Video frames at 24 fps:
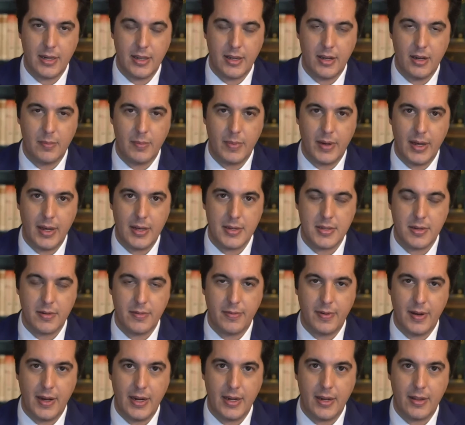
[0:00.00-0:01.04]
young mice and
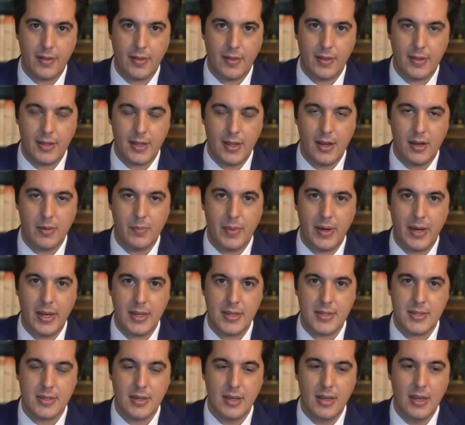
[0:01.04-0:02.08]
finding that the young
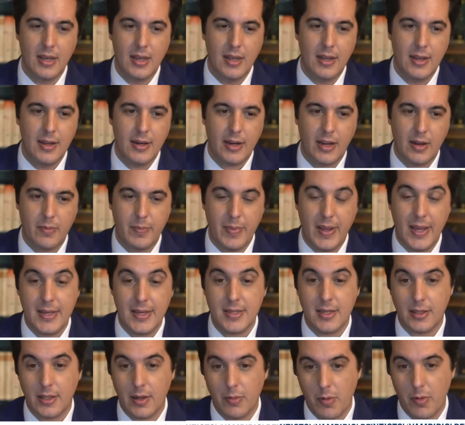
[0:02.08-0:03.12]
mice can
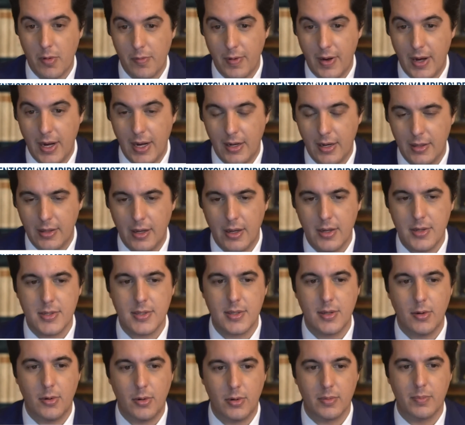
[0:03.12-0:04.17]
basically revitalize the
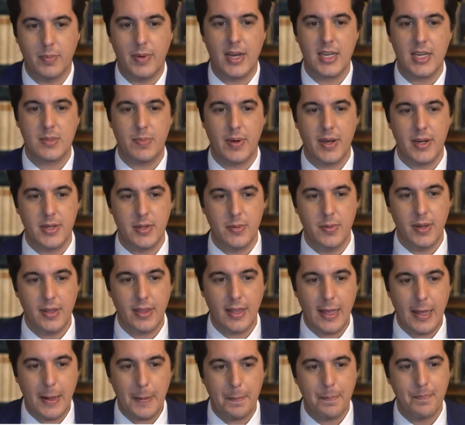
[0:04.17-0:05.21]
old mice by doing
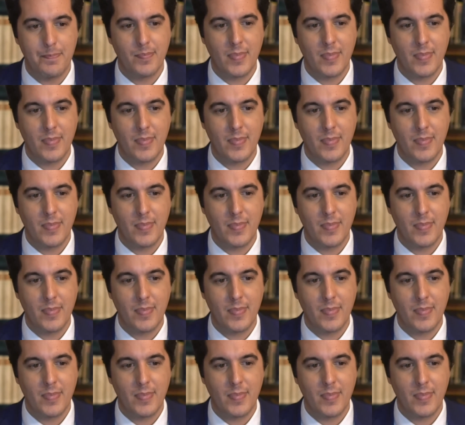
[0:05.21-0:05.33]
that.